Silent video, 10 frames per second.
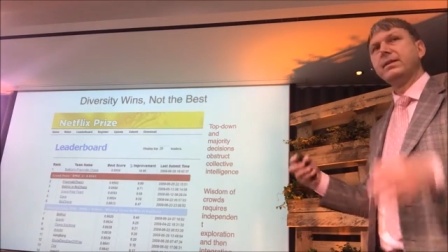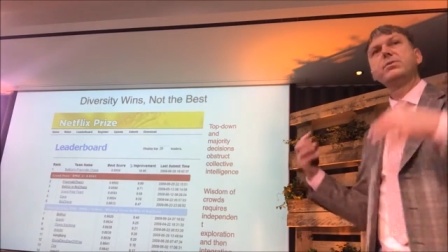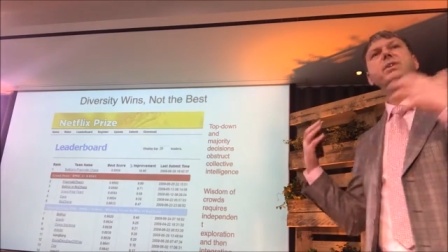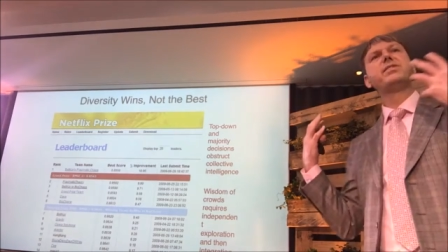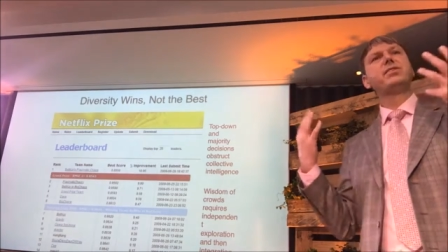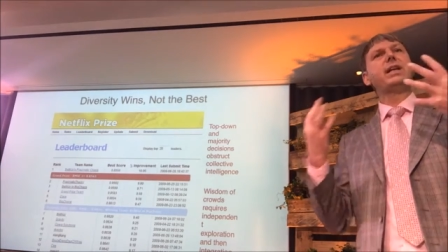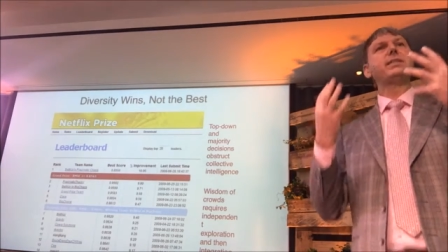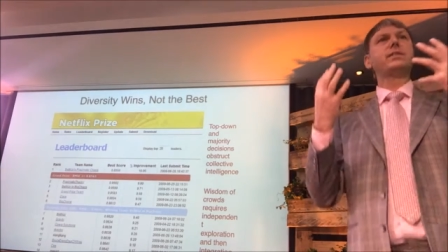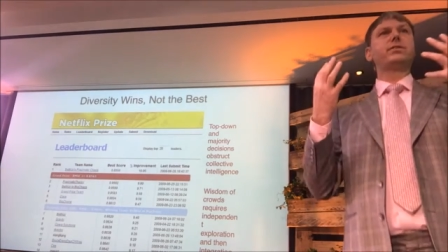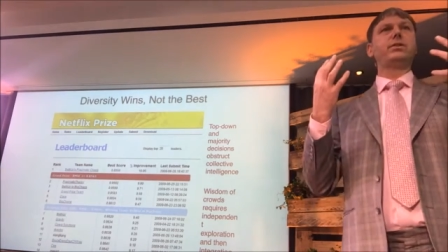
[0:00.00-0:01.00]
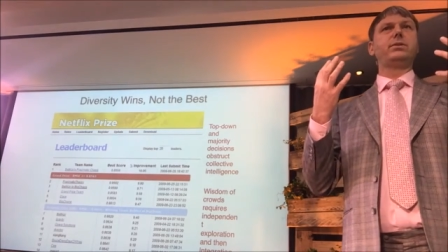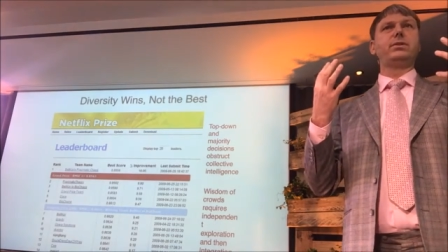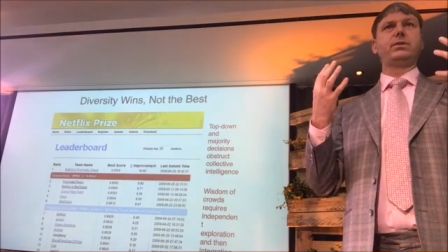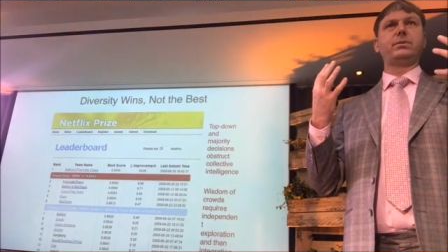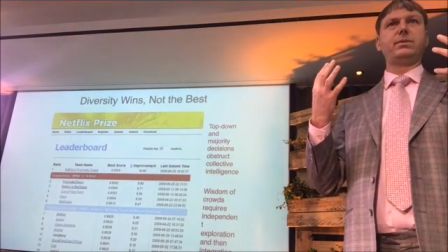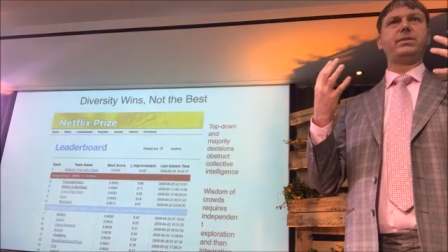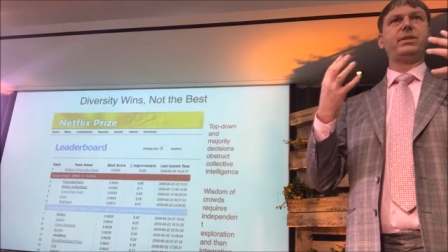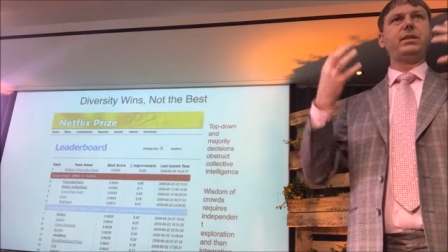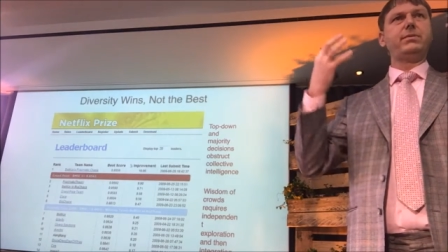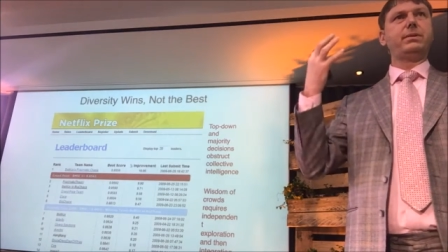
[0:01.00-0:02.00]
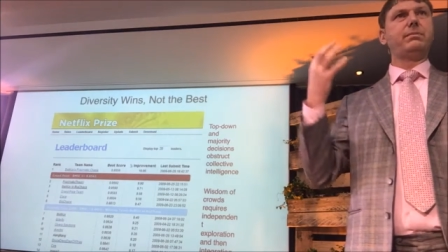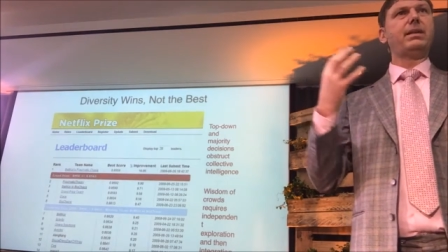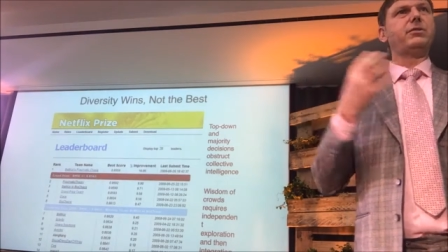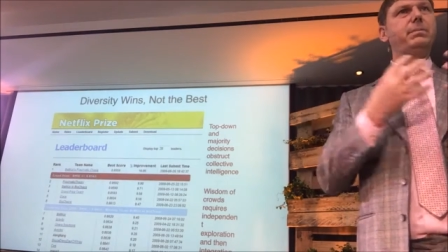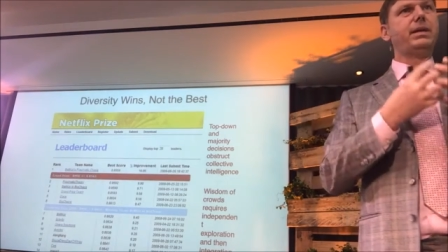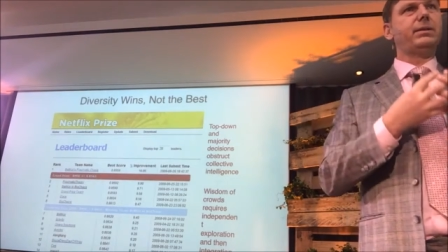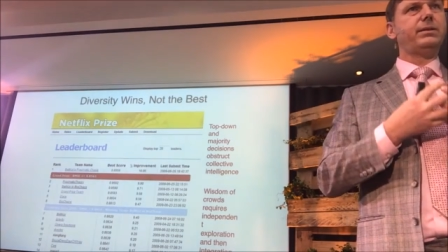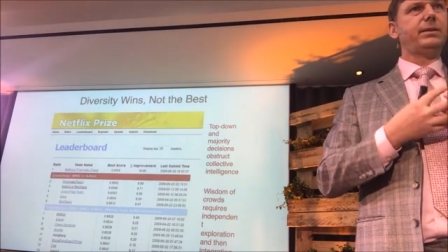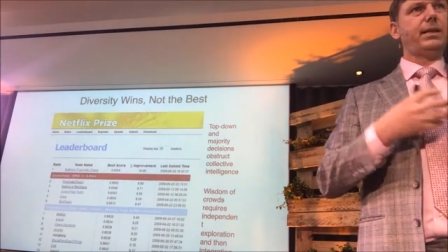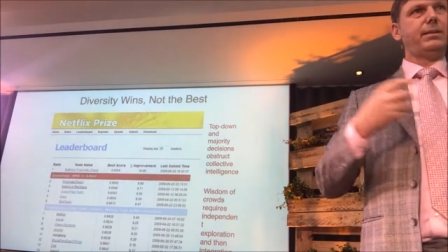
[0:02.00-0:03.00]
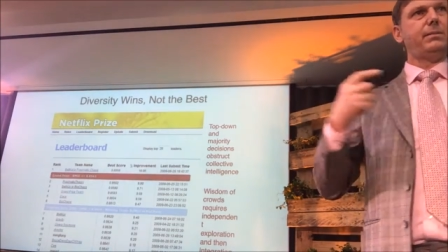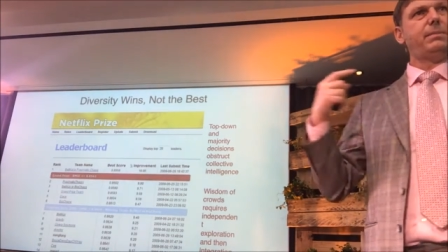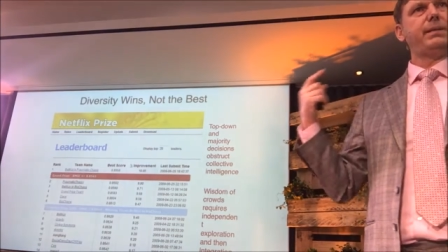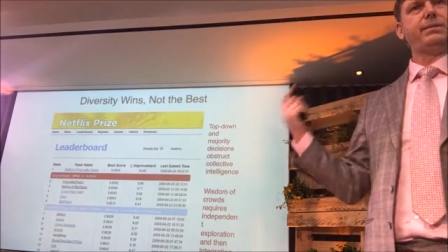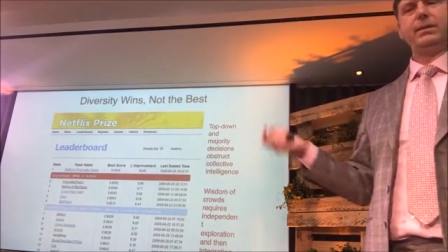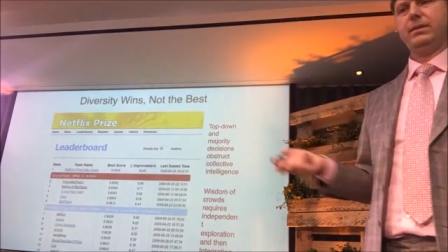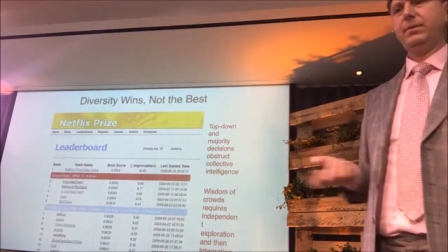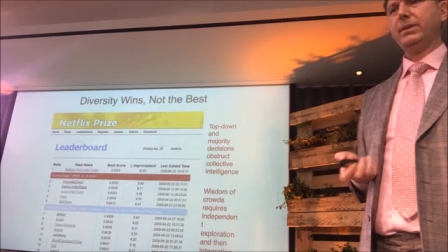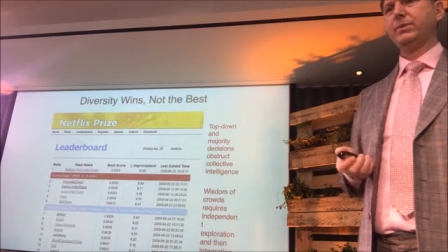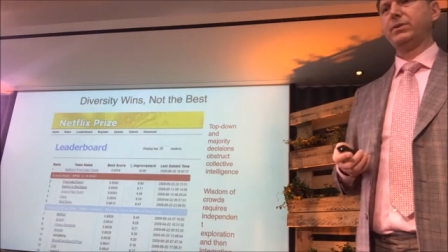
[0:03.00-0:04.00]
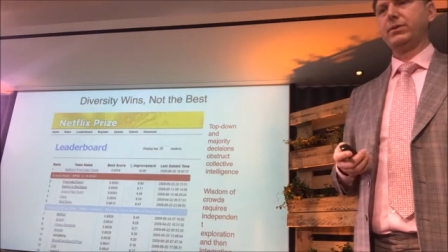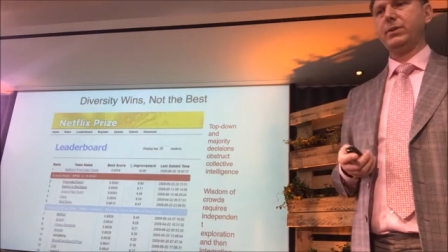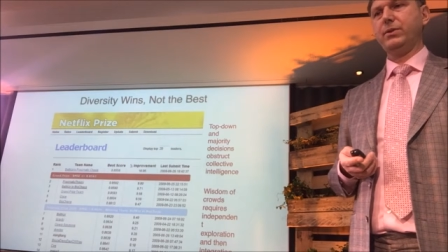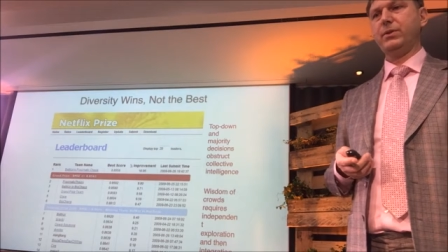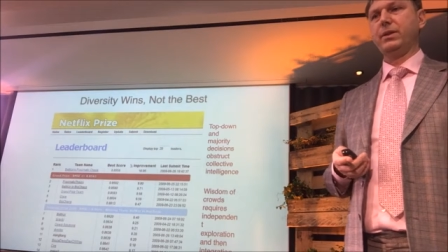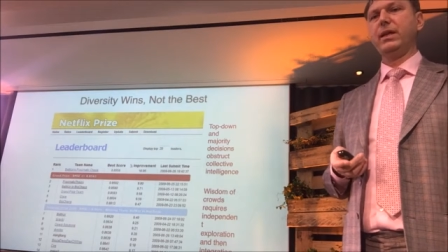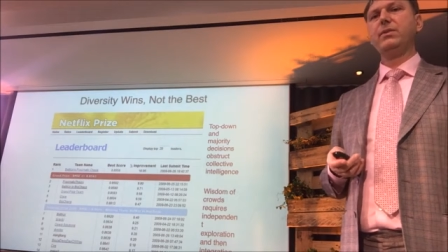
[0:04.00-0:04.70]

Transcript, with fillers: the resulting solution was even much better than the best individual solution.